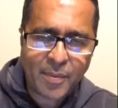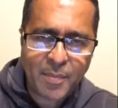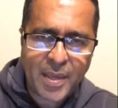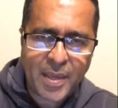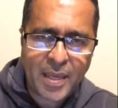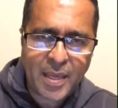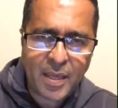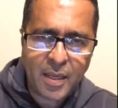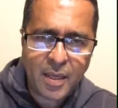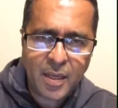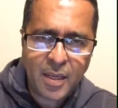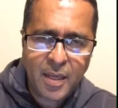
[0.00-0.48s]
with
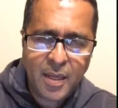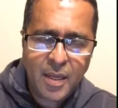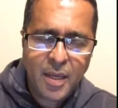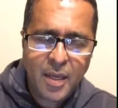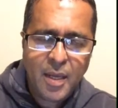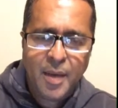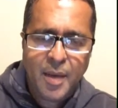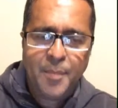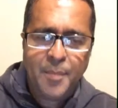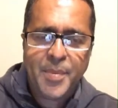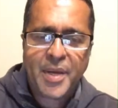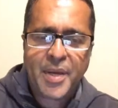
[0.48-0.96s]
me?
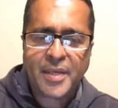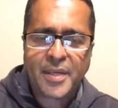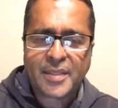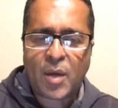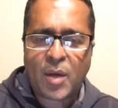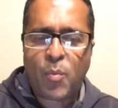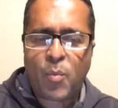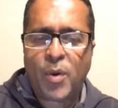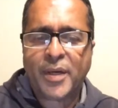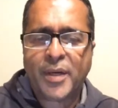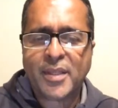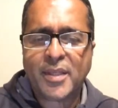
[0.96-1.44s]

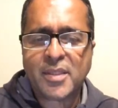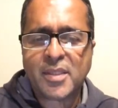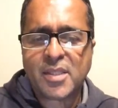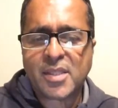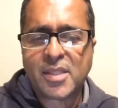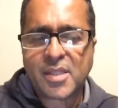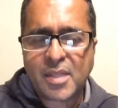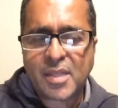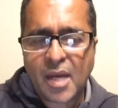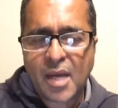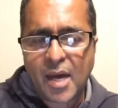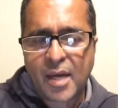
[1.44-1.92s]
Because I want to
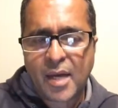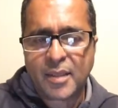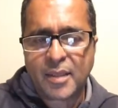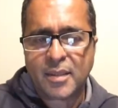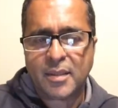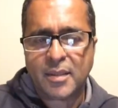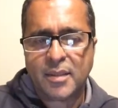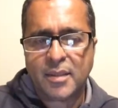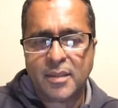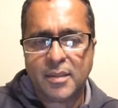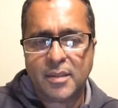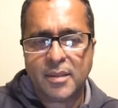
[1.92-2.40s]

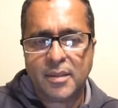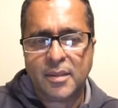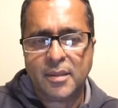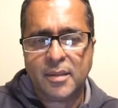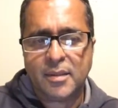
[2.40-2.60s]
start